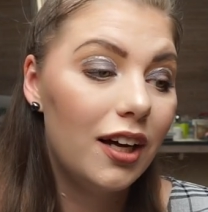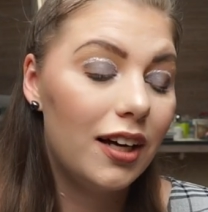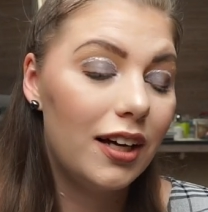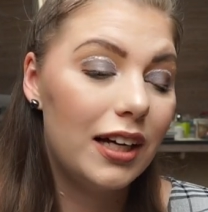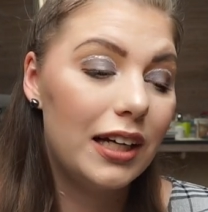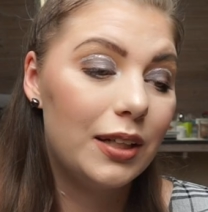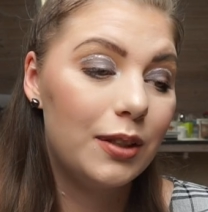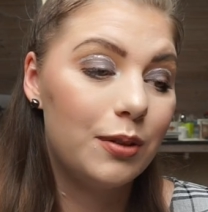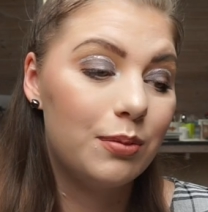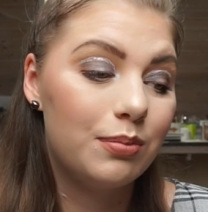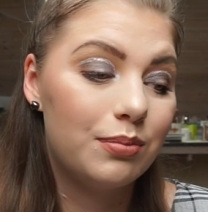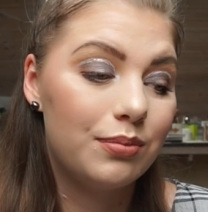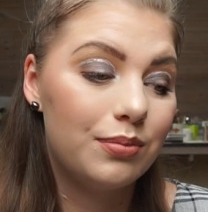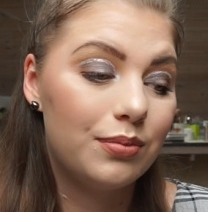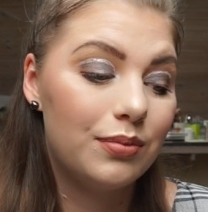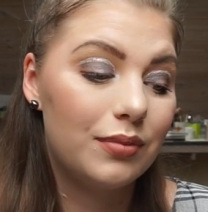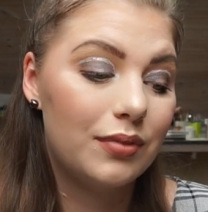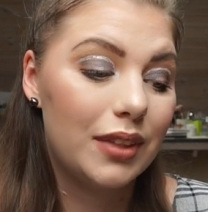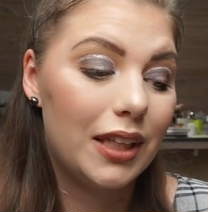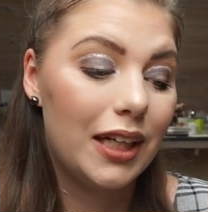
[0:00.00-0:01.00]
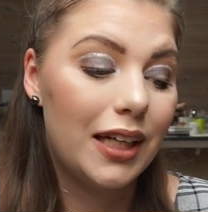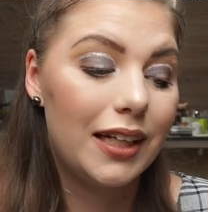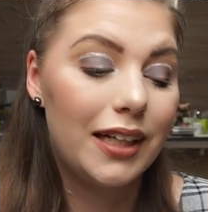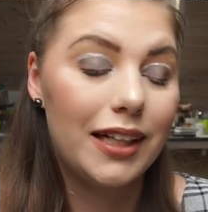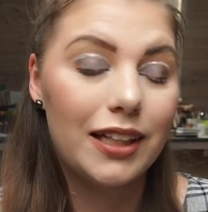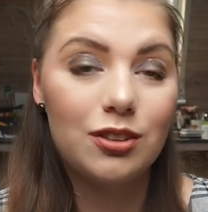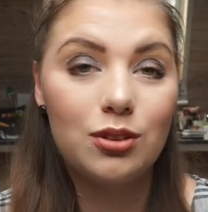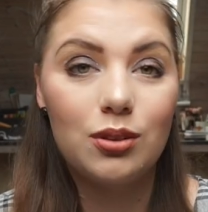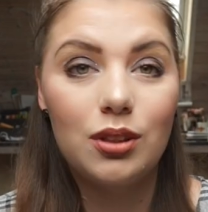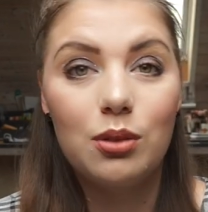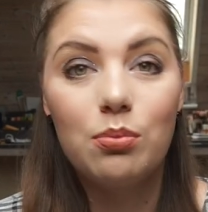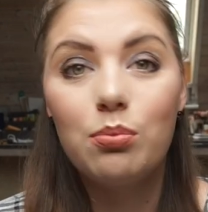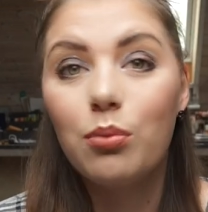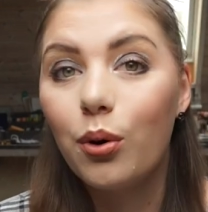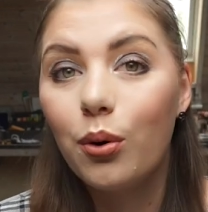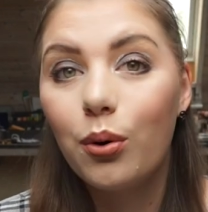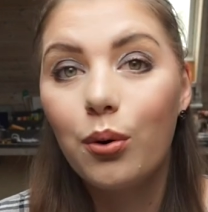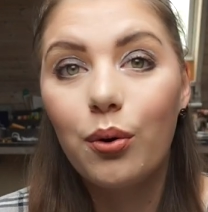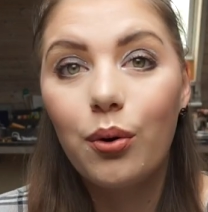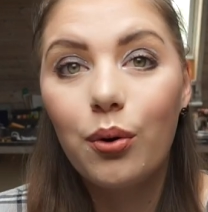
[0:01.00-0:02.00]
um, and actually
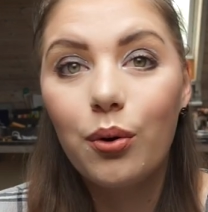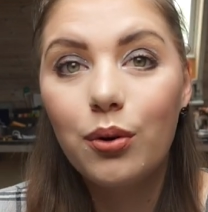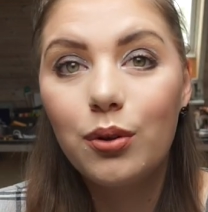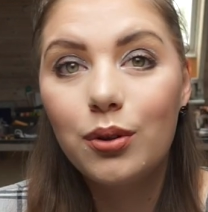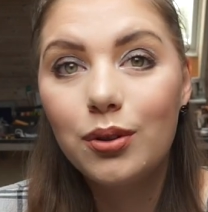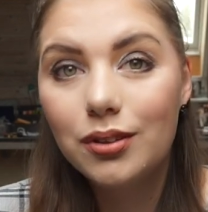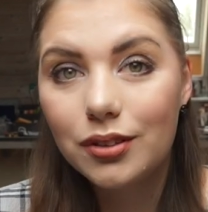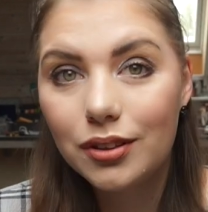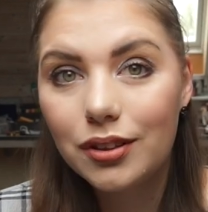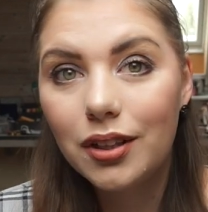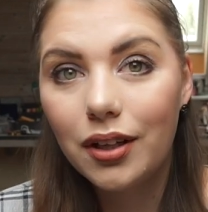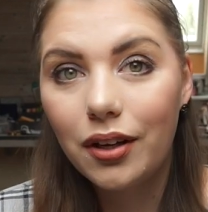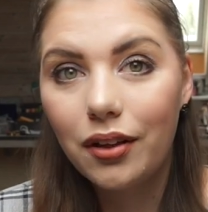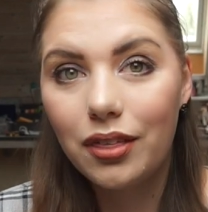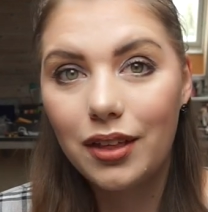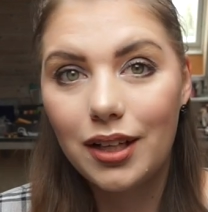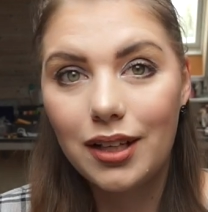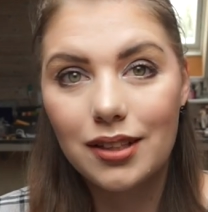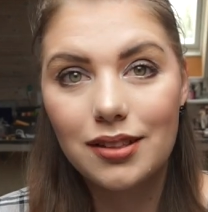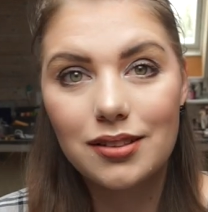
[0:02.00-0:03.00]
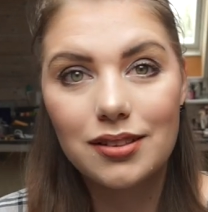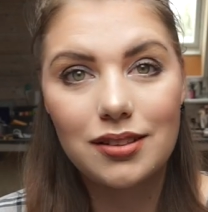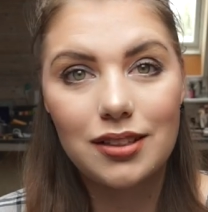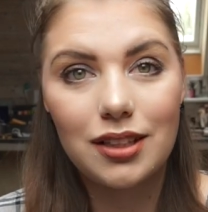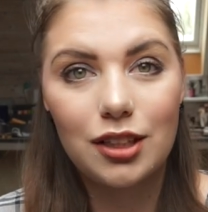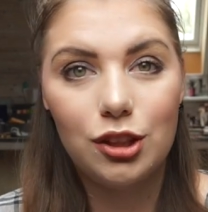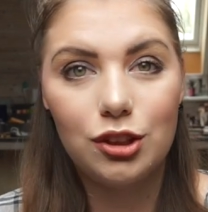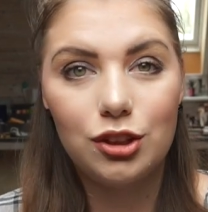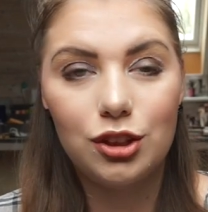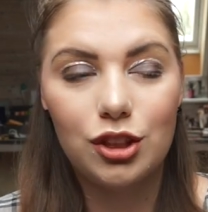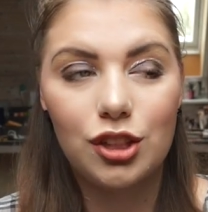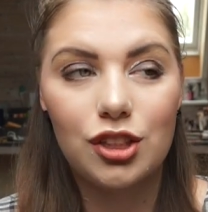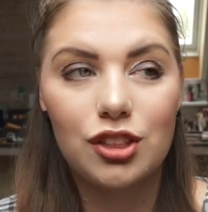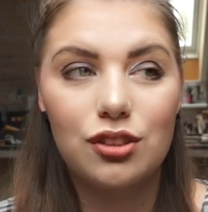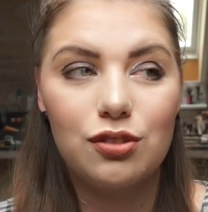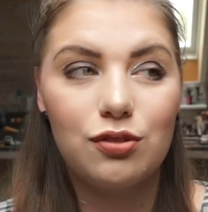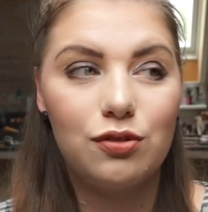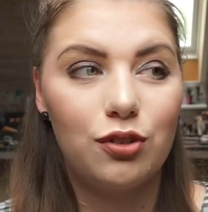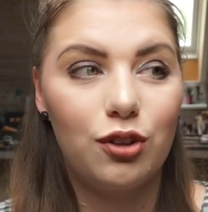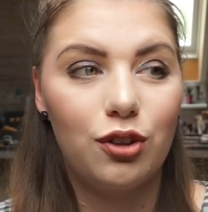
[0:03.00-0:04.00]
more things than
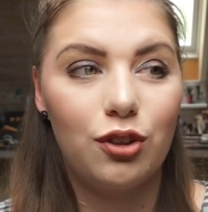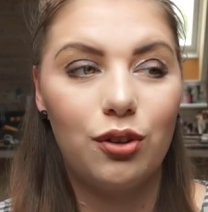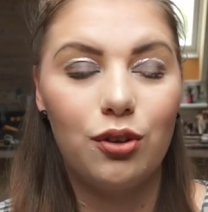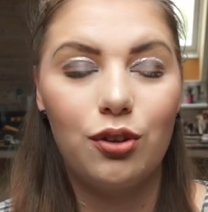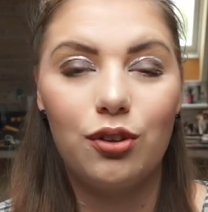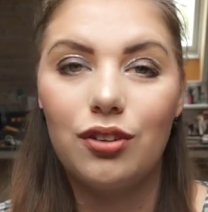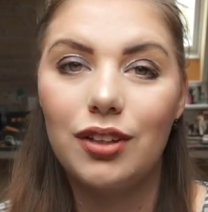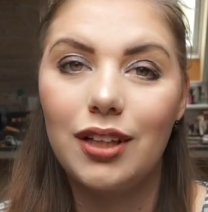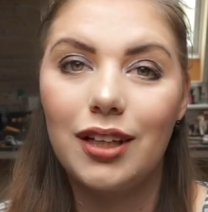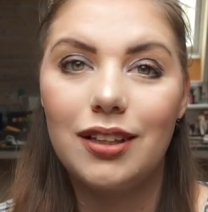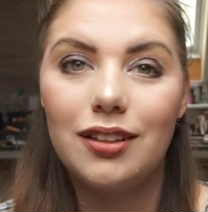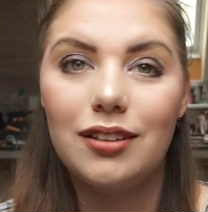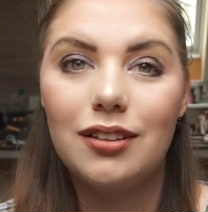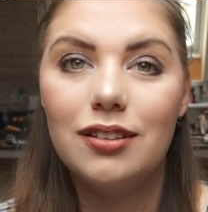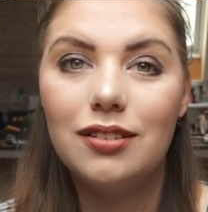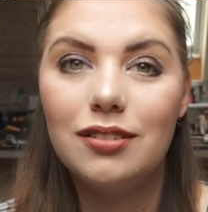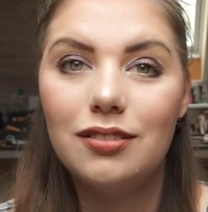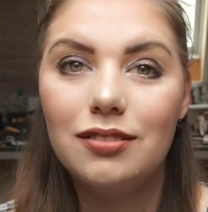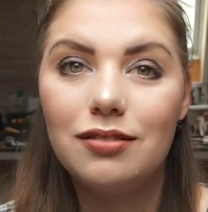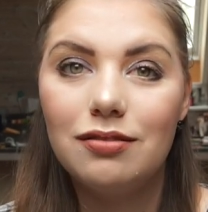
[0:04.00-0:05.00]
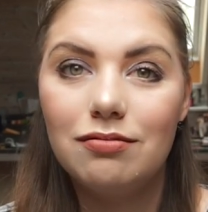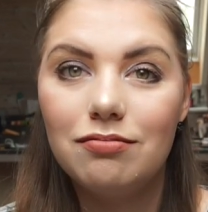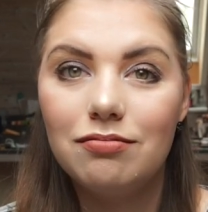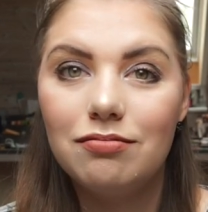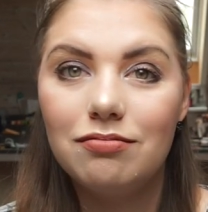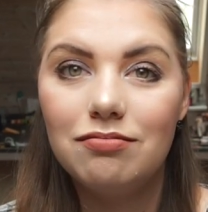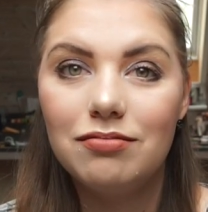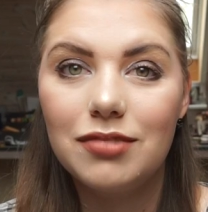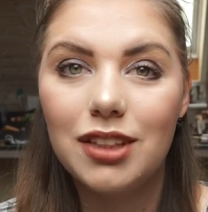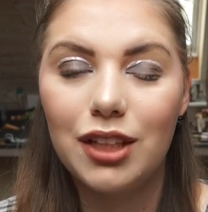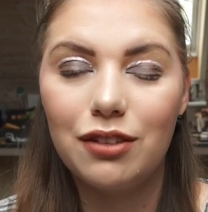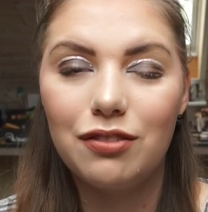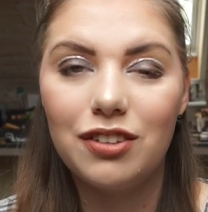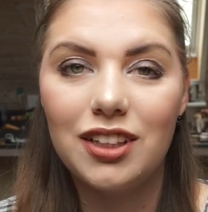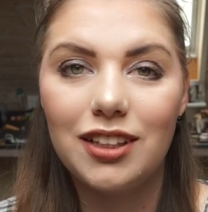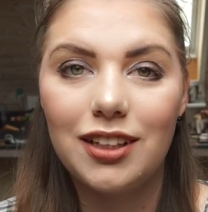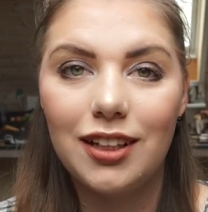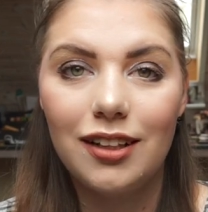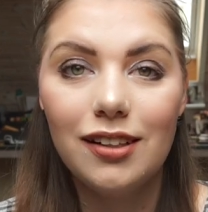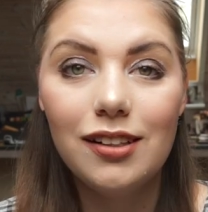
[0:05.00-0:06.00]
just for that
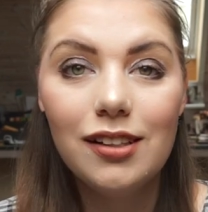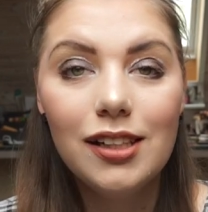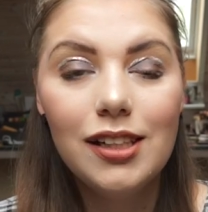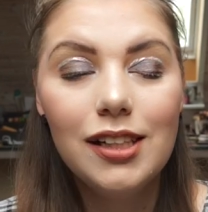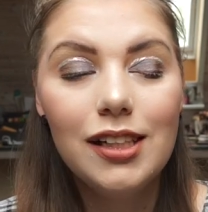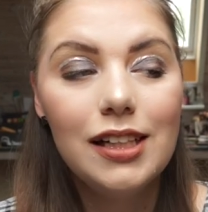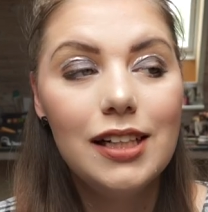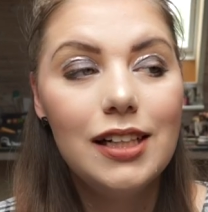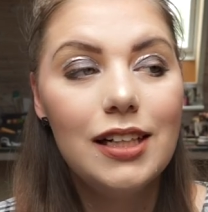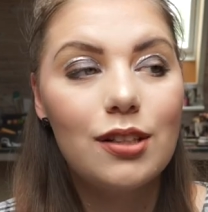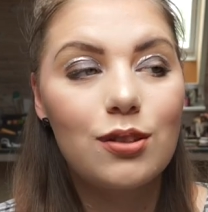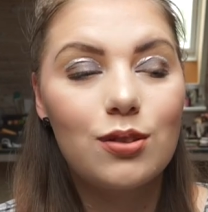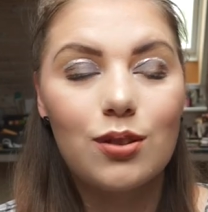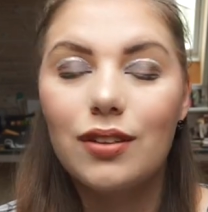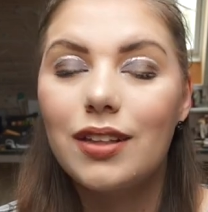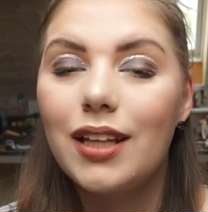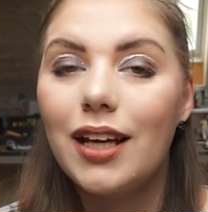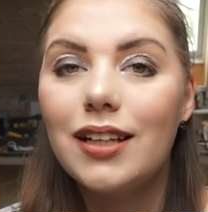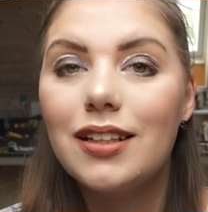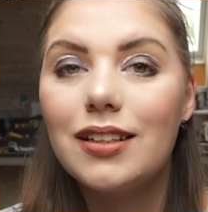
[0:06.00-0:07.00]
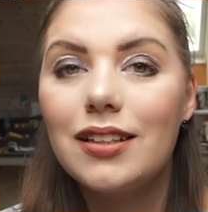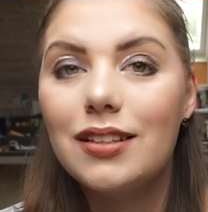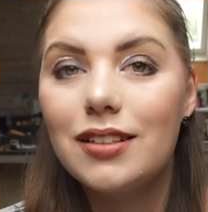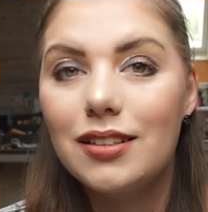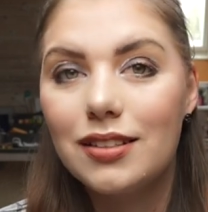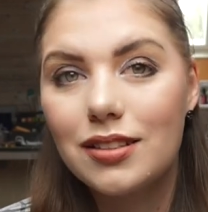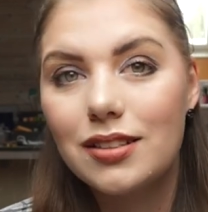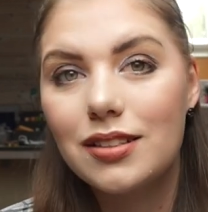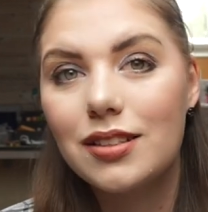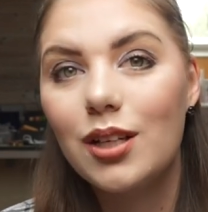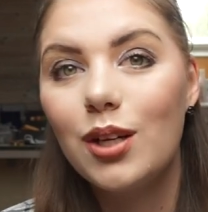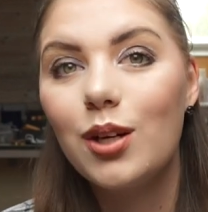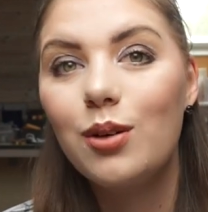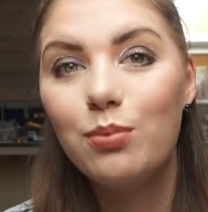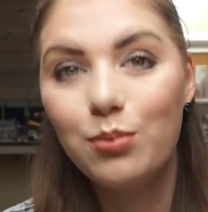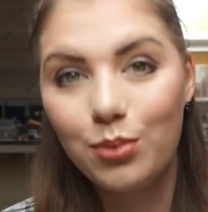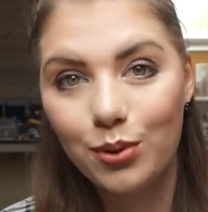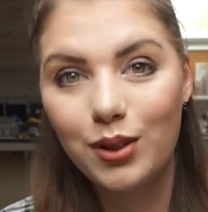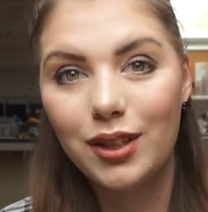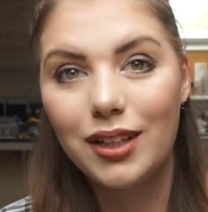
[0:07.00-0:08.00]
given day. So that is
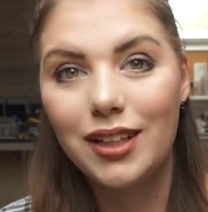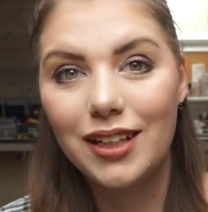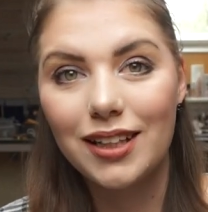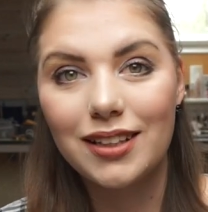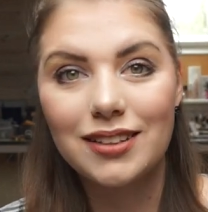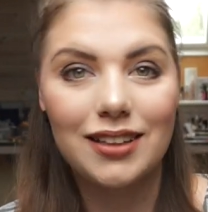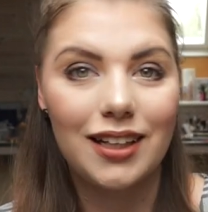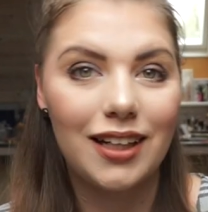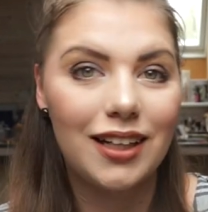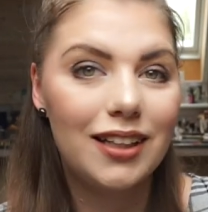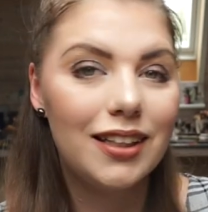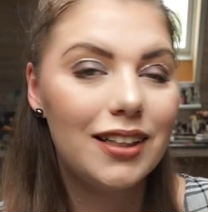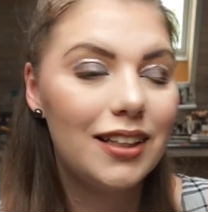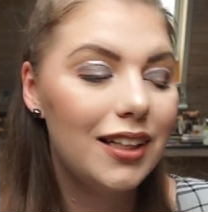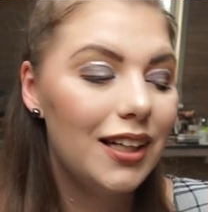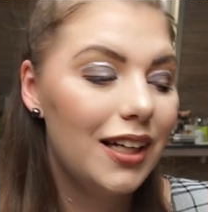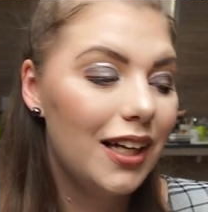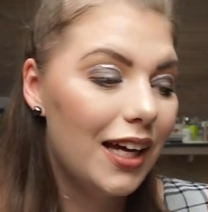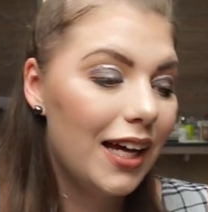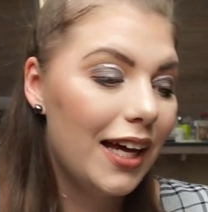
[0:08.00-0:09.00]
pretty exciting.